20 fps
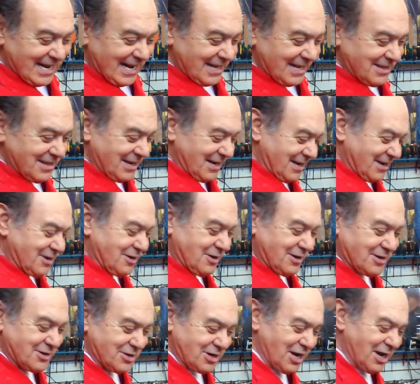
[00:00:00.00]
that I did a
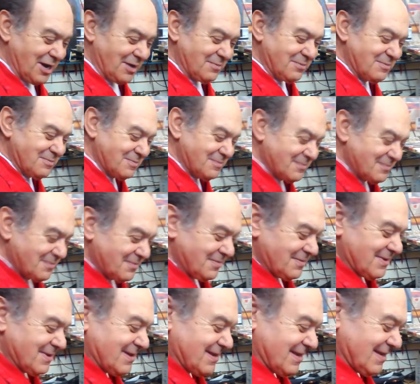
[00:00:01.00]
good job.
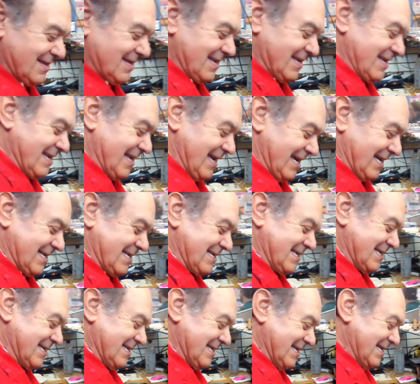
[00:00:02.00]

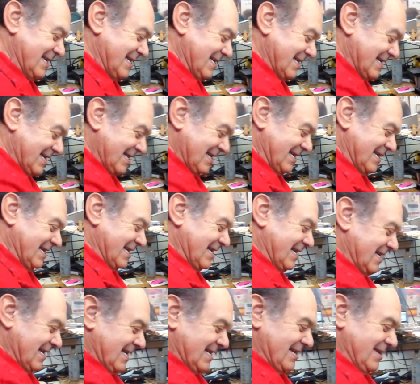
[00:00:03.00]
Yes.
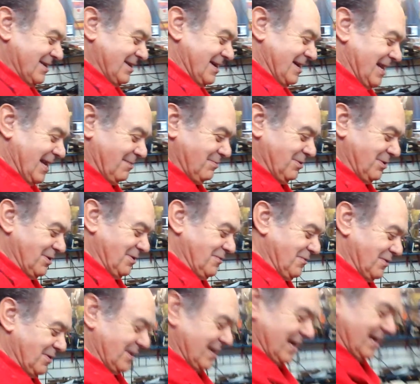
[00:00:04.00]
Look at how
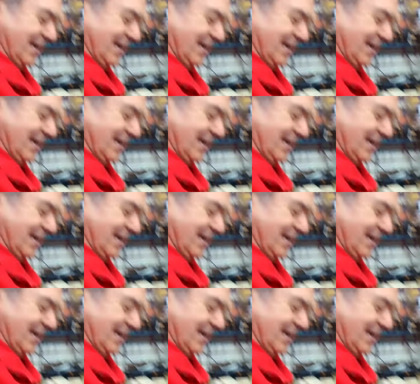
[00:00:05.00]
beautiful